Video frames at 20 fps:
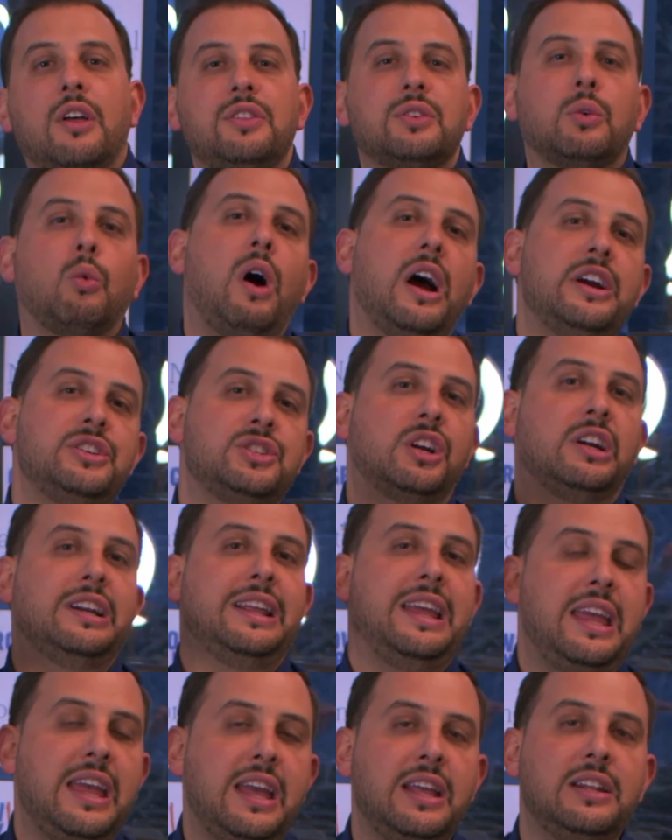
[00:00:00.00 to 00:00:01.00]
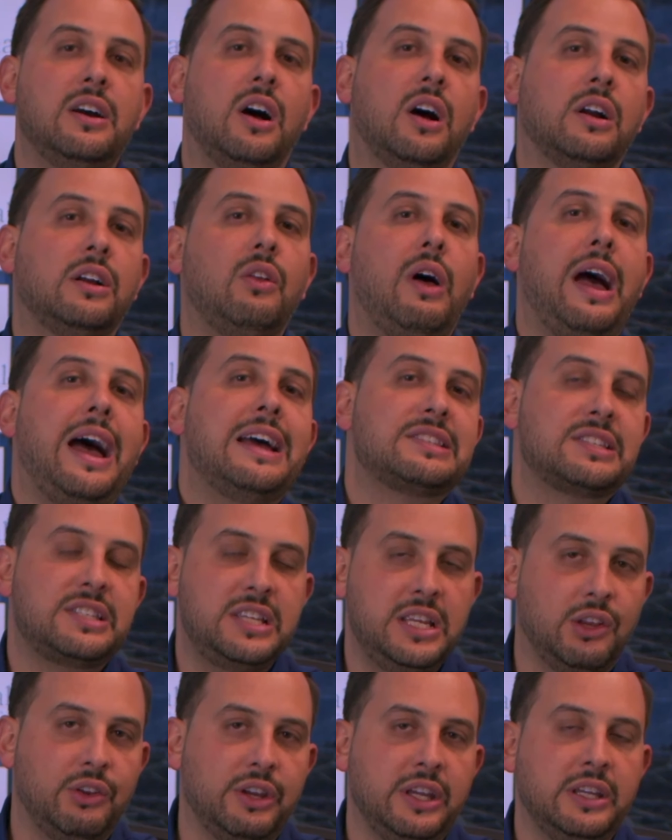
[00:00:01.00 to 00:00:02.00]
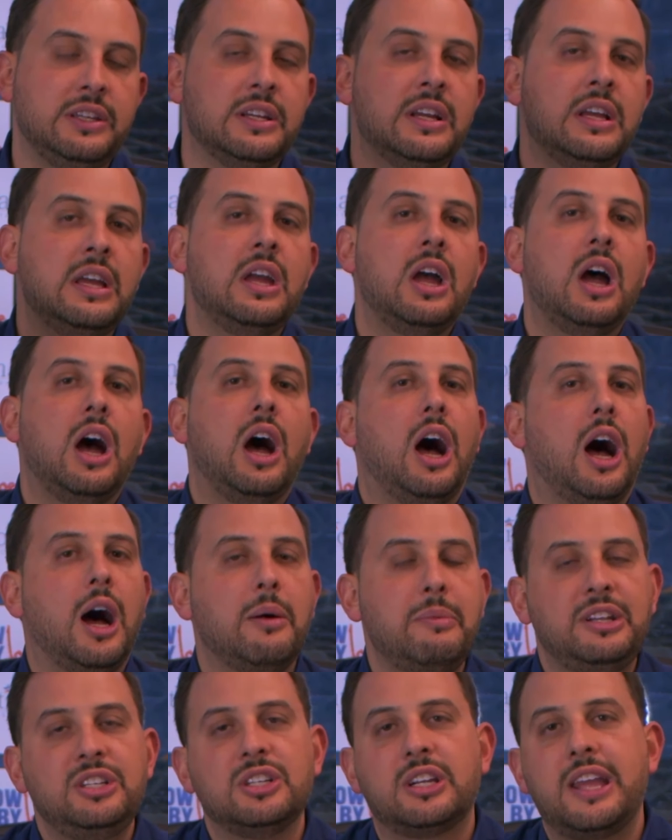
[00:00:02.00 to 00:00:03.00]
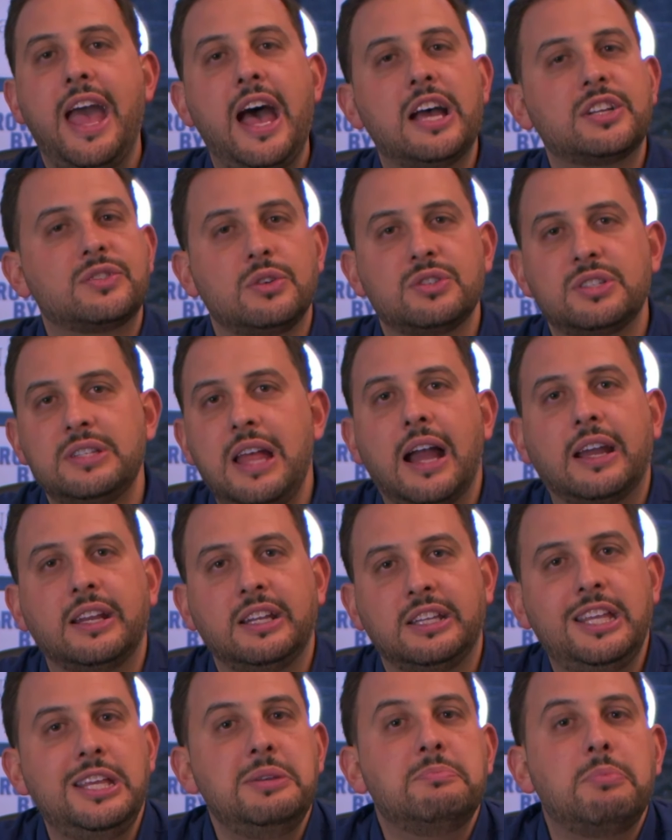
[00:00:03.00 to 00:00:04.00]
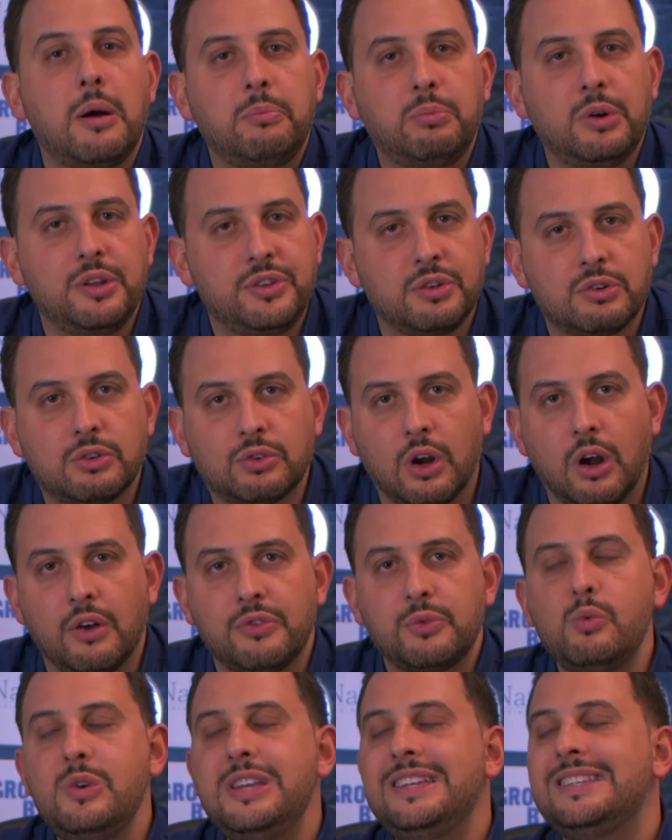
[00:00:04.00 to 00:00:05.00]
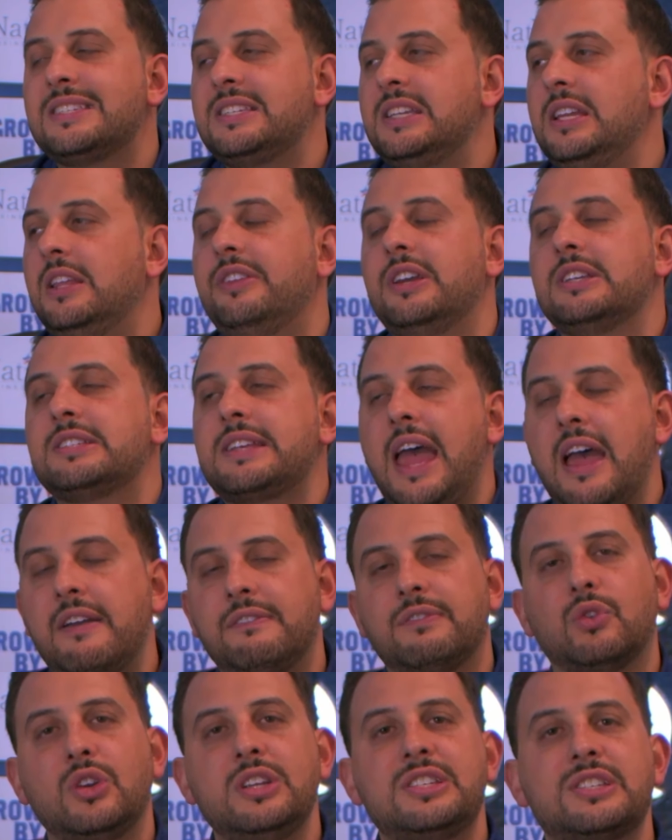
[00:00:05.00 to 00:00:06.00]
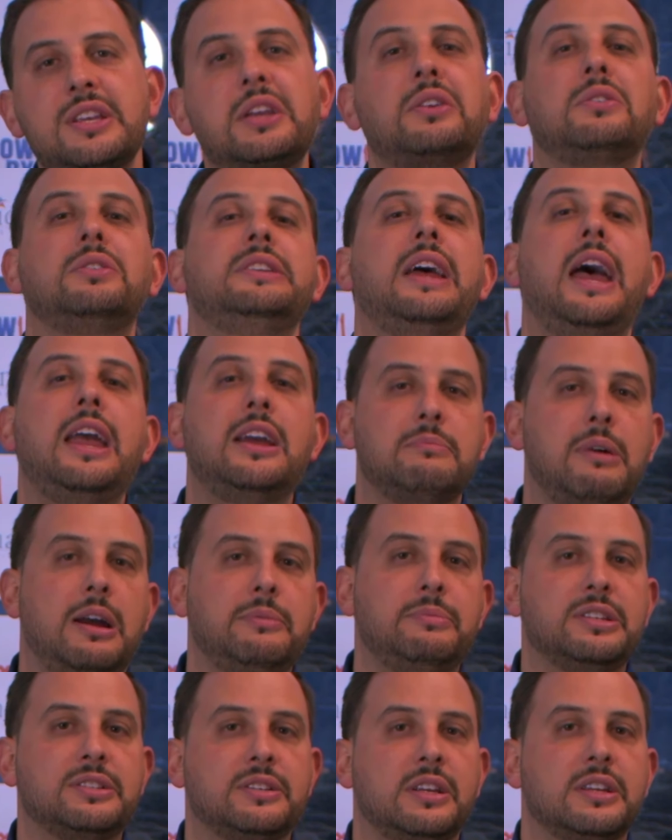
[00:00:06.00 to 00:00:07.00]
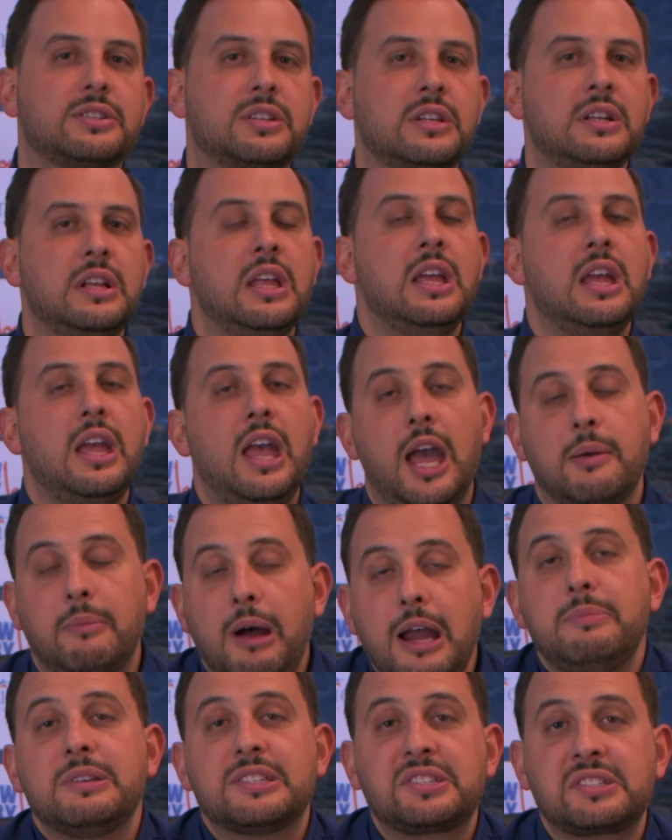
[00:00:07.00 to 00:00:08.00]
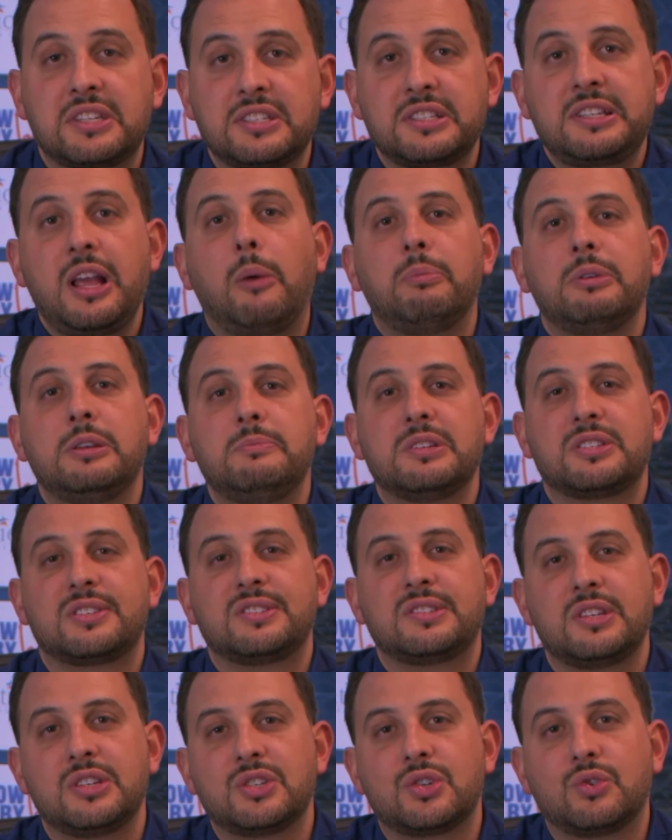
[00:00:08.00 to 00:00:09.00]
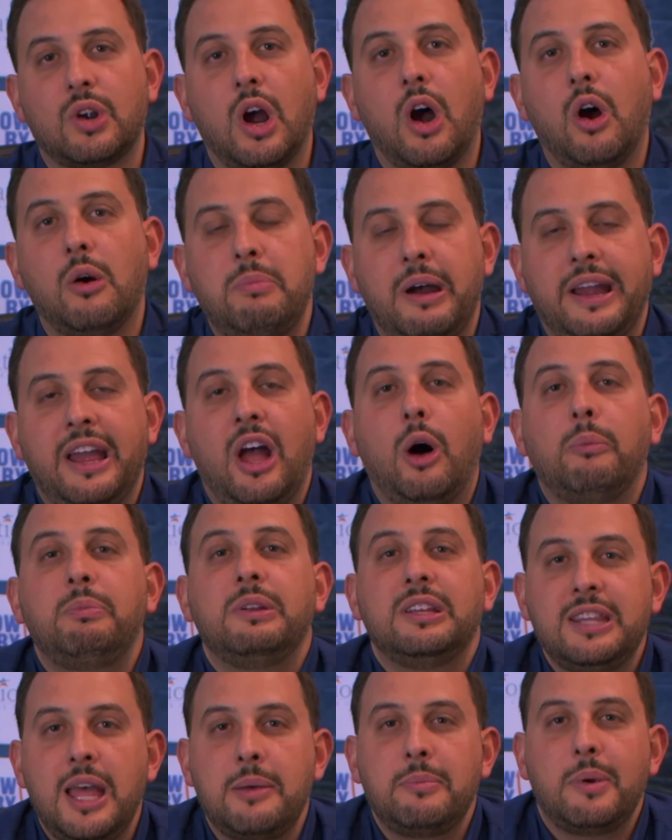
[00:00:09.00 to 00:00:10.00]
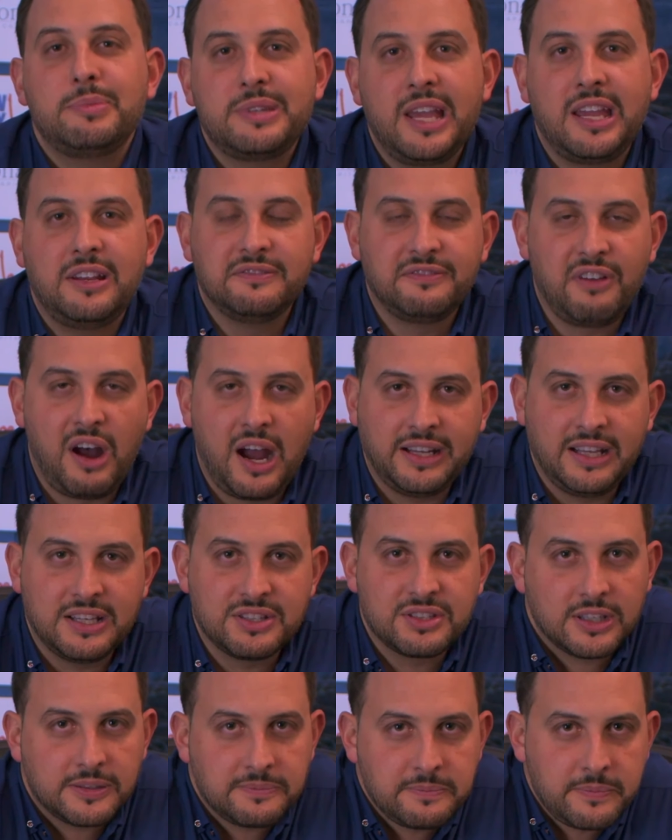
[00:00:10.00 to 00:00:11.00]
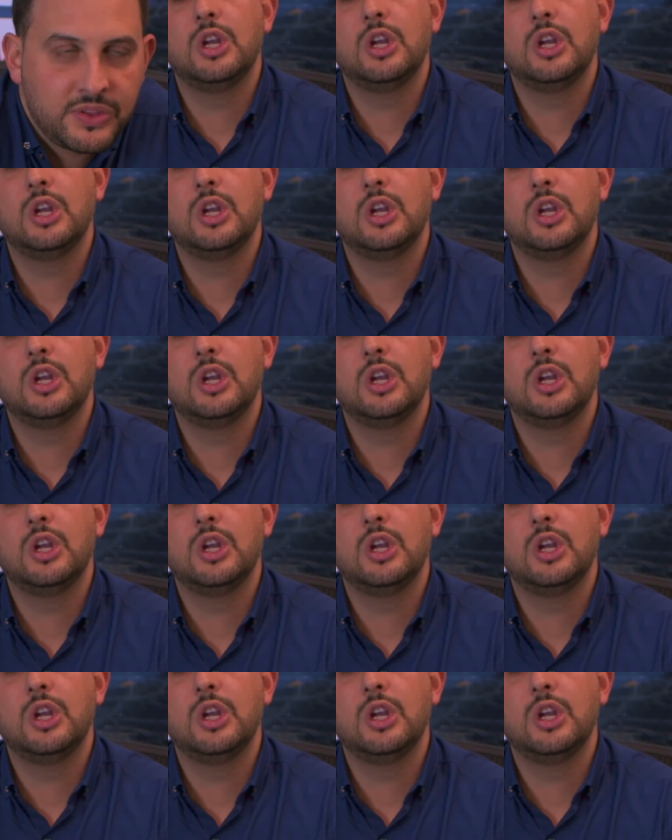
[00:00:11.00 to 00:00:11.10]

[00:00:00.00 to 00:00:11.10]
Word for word: Otherwise, you're going to hit a glass ceiling um, and your cash flow is not going to keep up with your growth. We see this every single day in my business. And my business is helping businesses grow by helping them obtain financing.